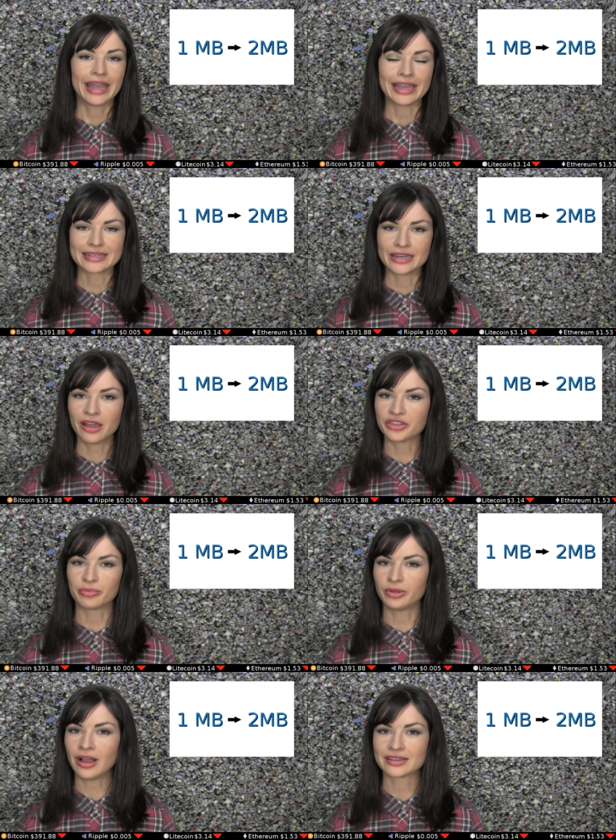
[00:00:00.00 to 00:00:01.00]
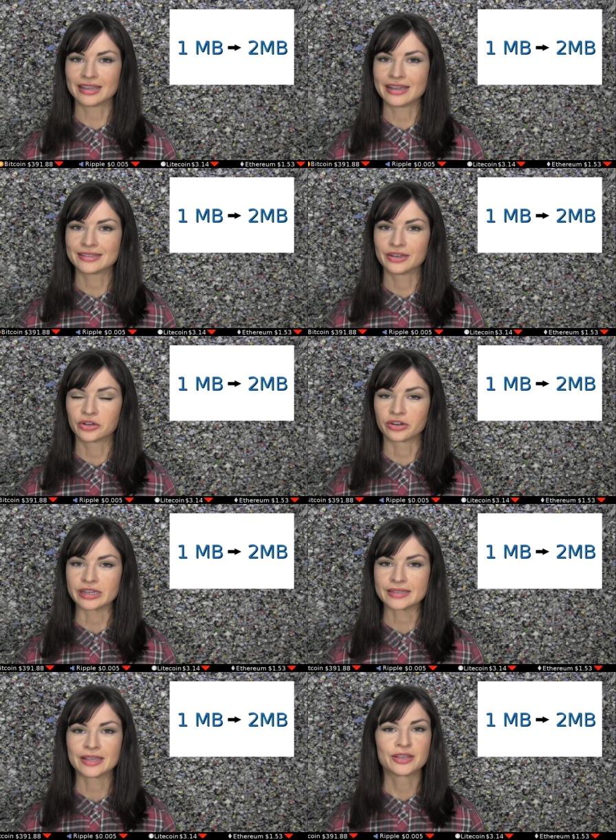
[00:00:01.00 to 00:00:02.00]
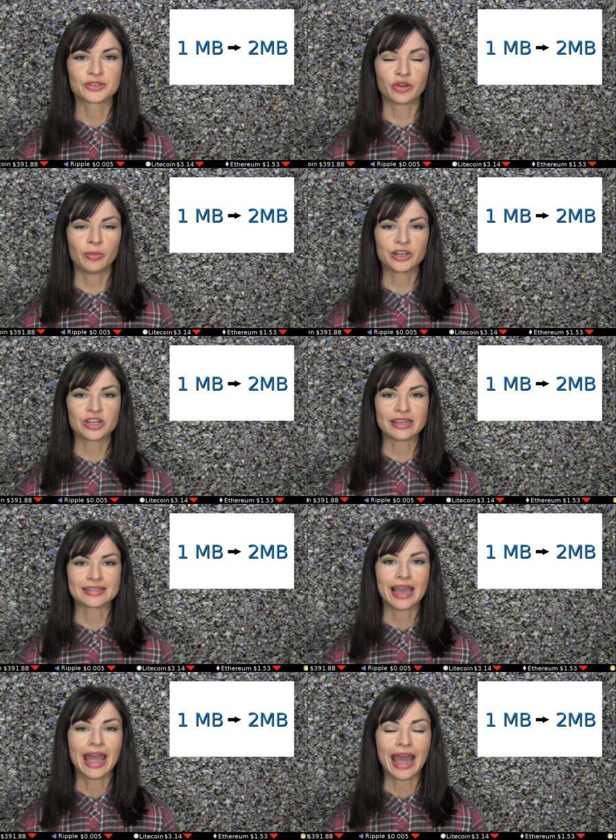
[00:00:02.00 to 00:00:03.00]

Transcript: is not the block size increase so much as